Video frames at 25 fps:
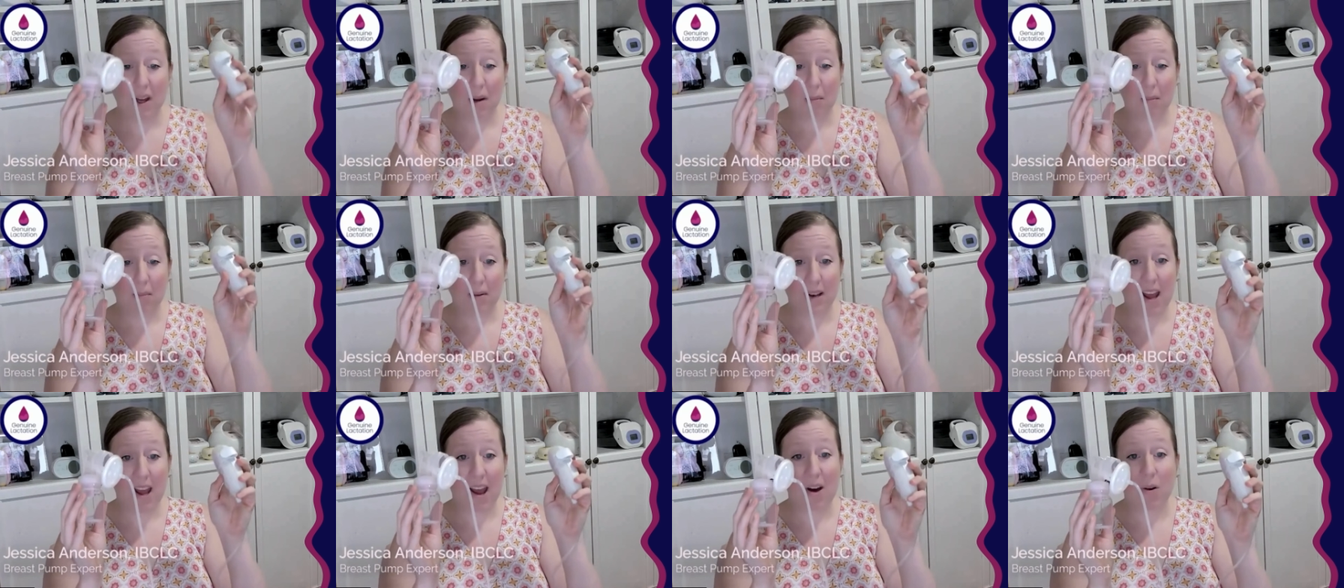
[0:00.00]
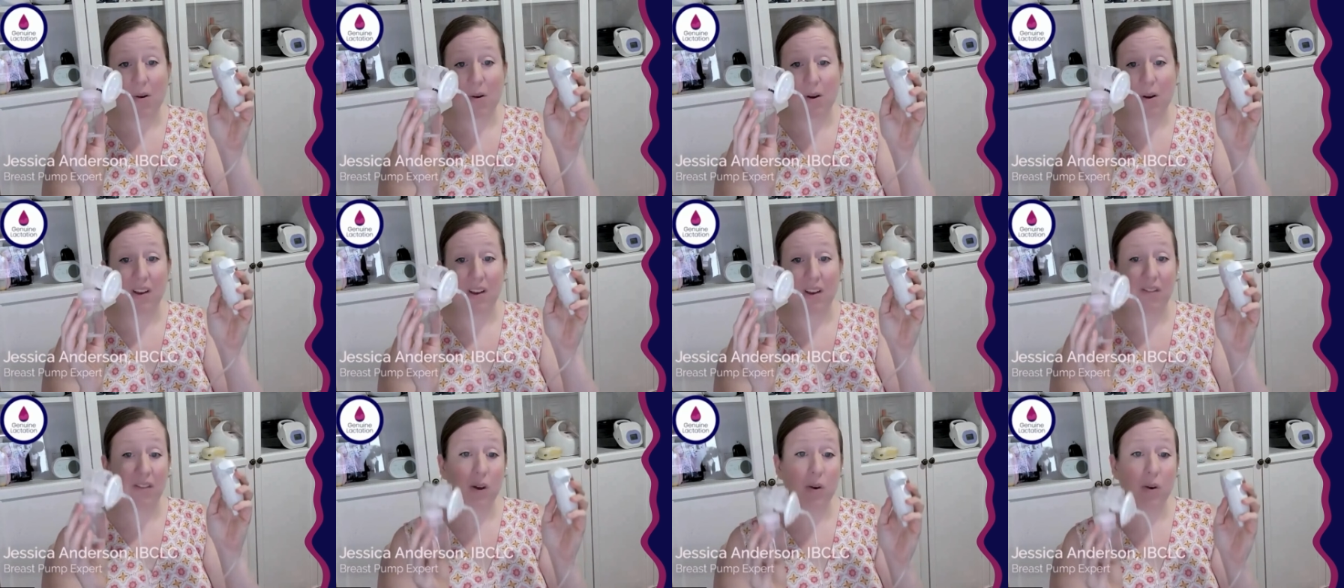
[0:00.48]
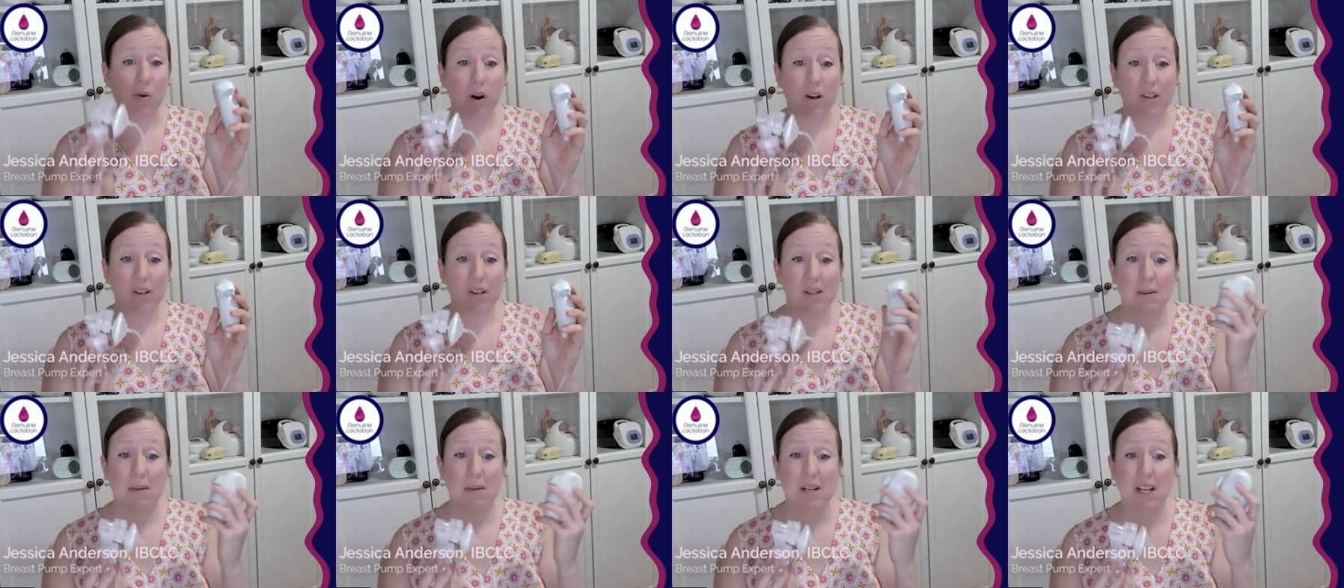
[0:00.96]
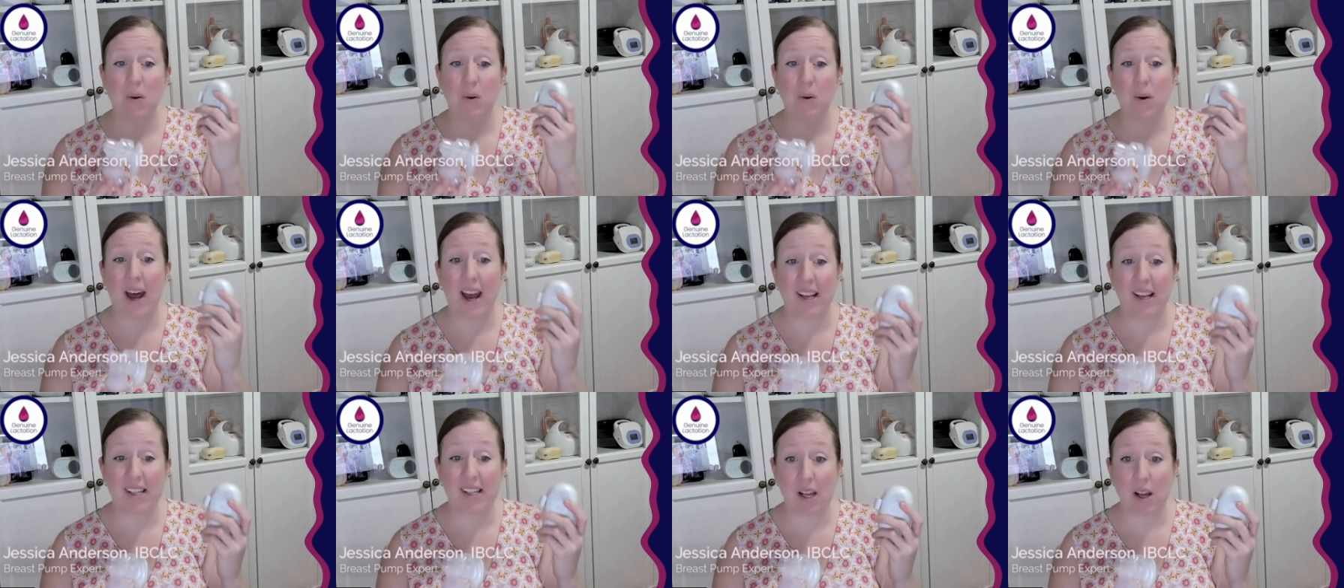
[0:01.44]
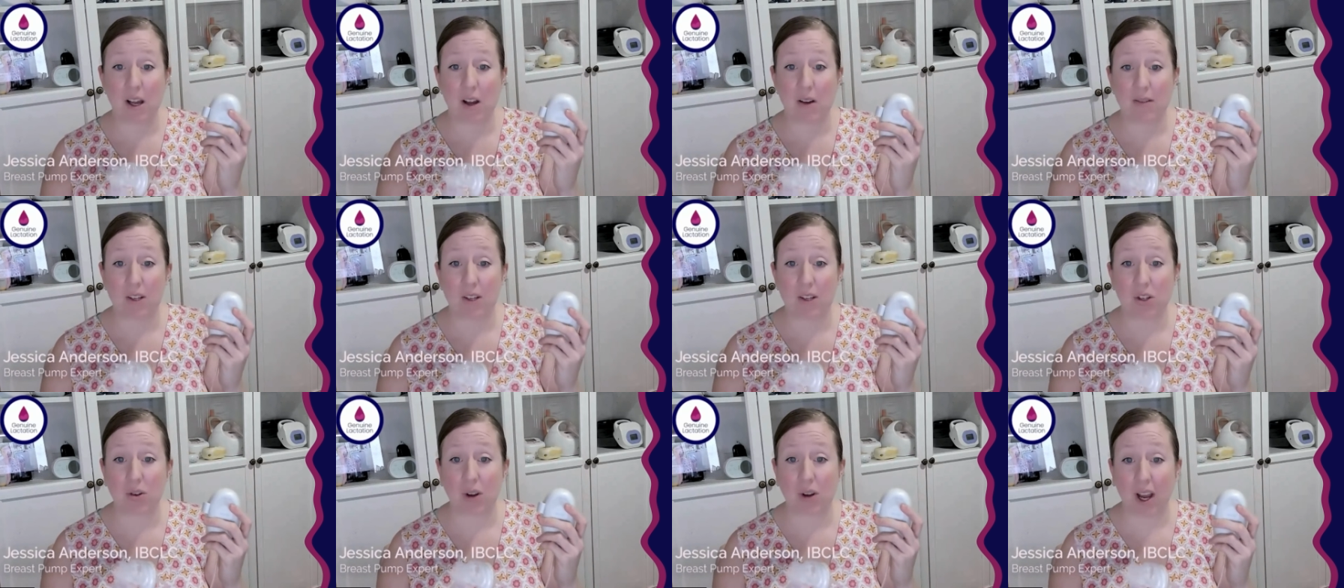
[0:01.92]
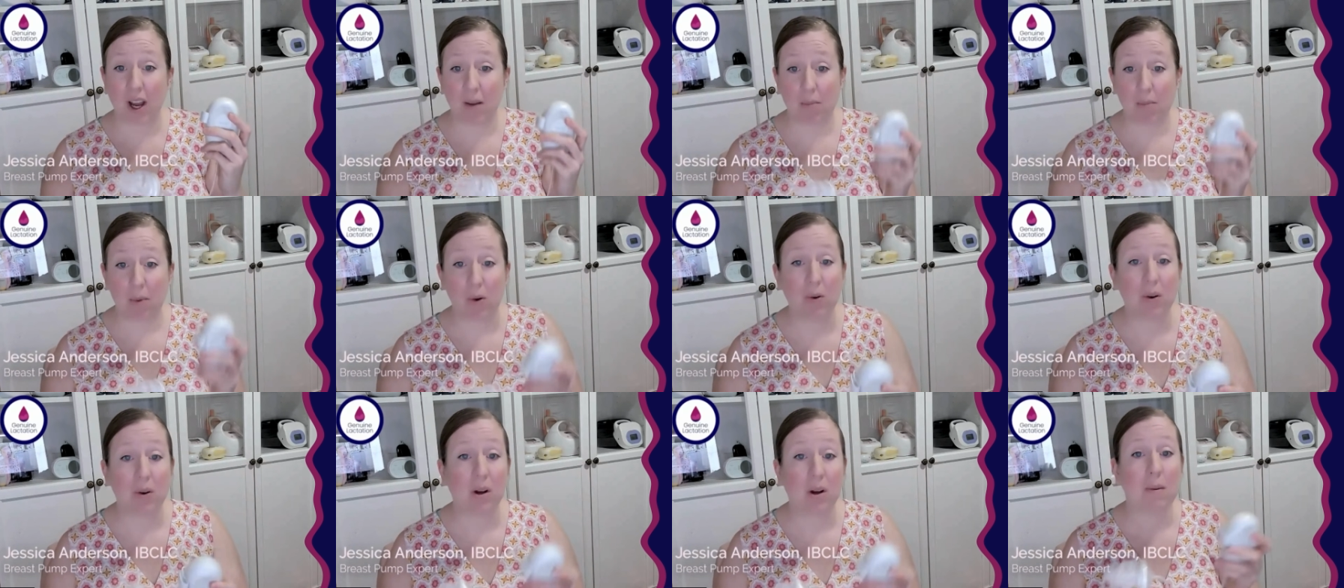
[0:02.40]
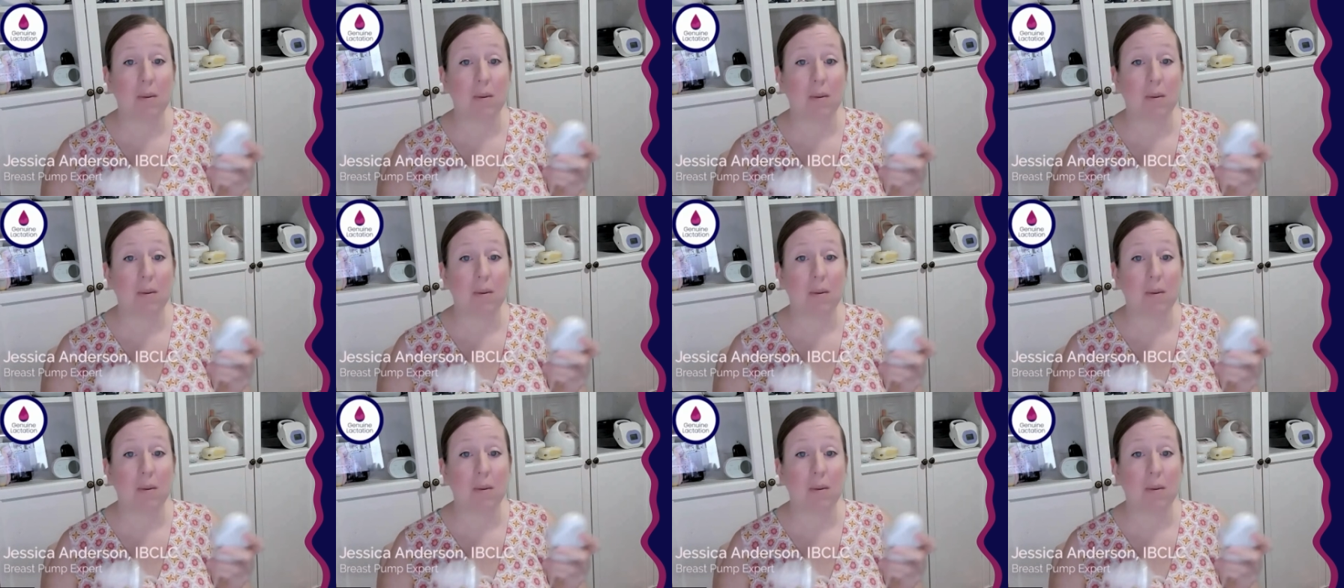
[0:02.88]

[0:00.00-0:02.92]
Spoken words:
But now if you are somebody who has the Elvie Stride motor,